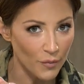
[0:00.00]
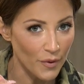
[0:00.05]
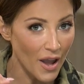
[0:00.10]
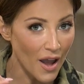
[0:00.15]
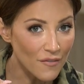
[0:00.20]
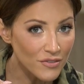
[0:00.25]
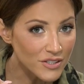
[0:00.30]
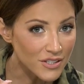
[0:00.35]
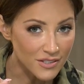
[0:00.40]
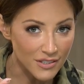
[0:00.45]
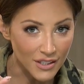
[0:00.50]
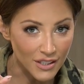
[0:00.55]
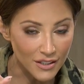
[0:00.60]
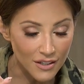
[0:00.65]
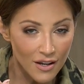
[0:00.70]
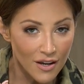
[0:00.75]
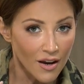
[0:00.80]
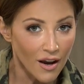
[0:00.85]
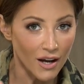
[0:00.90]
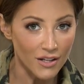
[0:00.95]
We haven't
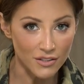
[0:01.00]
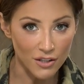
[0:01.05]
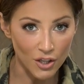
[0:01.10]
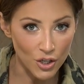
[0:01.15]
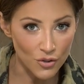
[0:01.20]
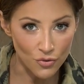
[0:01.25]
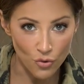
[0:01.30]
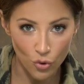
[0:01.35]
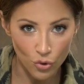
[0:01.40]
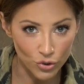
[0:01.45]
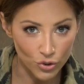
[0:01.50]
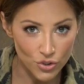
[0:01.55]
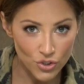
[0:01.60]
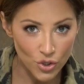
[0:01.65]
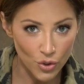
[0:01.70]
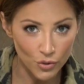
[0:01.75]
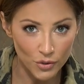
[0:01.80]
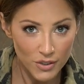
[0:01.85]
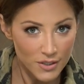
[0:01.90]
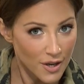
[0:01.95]
seen a ton of corners
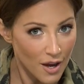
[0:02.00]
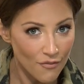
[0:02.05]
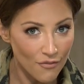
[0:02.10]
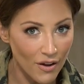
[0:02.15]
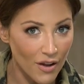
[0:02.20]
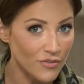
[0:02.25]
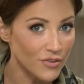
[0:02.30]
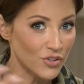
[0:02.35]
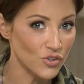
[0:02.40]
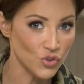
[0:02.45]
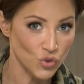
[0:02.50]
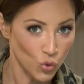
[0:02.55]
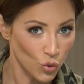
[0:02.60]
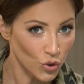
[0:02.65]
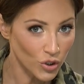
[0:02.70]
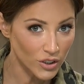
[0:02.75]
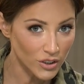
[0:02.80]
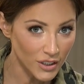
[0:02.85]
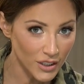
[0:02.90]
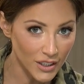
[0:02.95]
go in the top five
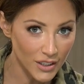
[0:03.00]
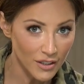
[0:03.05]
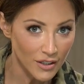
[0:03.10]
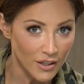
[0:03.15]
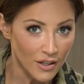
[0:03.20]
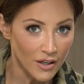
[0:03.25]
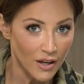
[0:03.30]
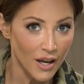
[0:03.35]
historically,